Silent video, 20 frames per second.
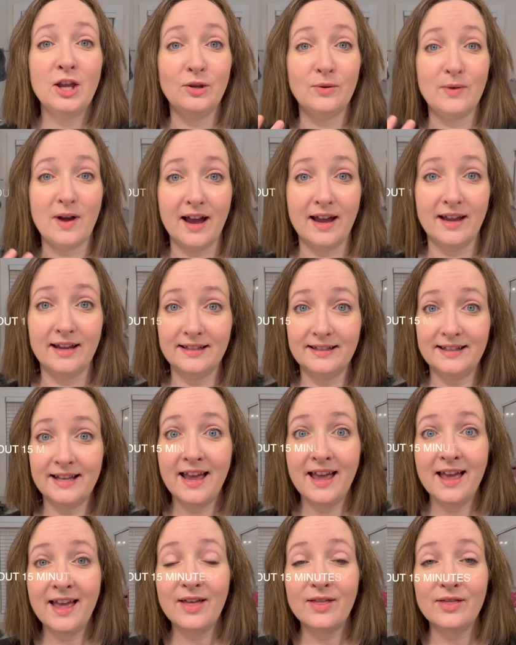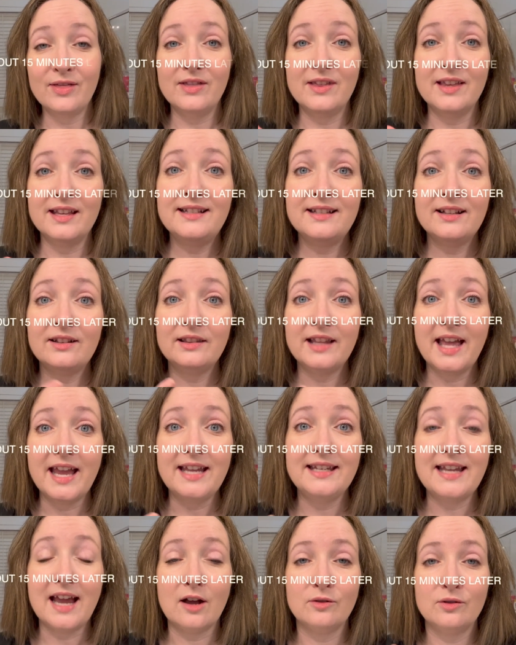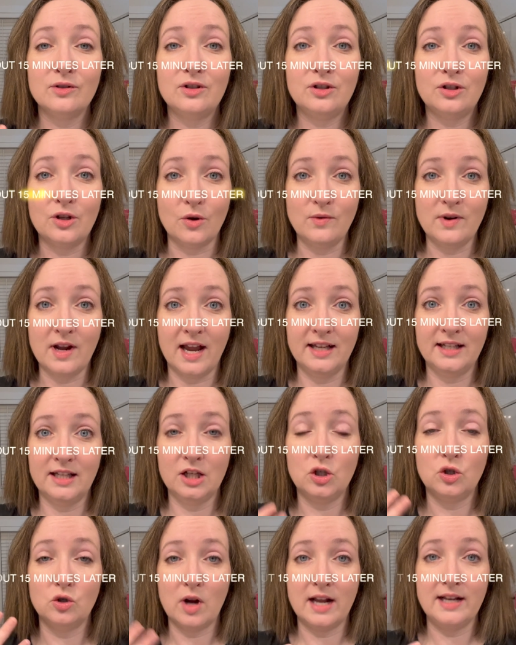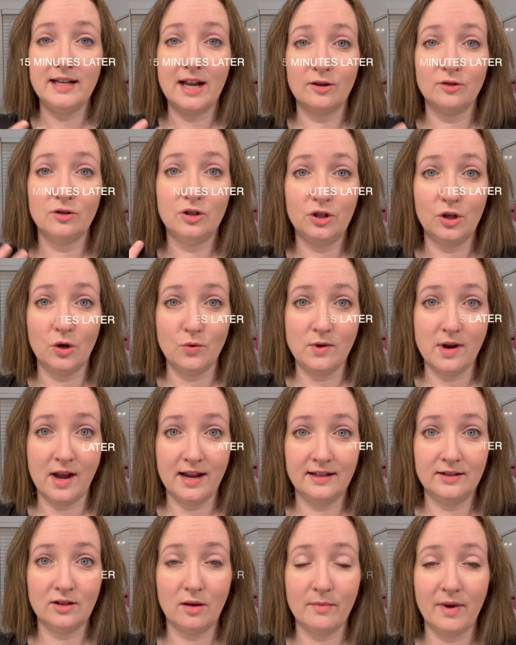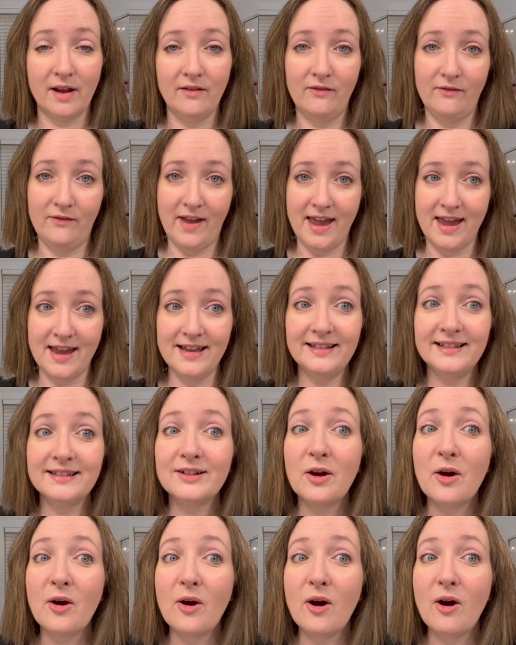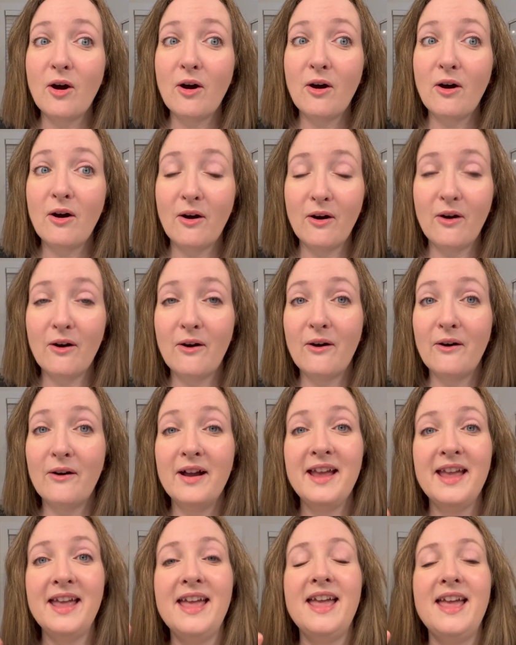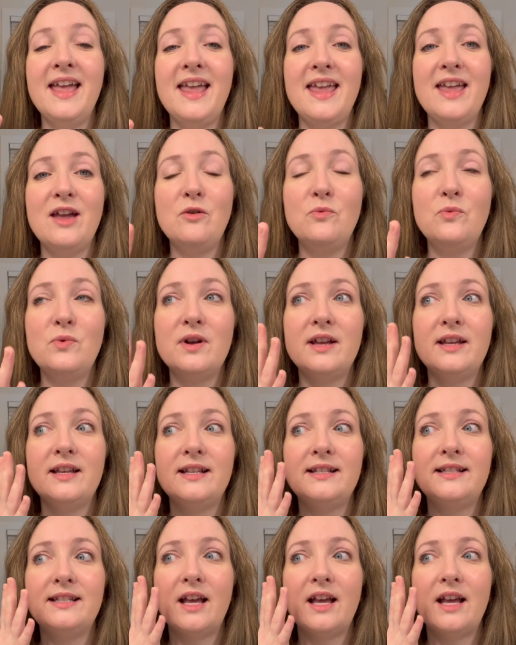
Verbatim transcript: You guys, this laid down so nice. It dried down so nice on my face. Oh it was,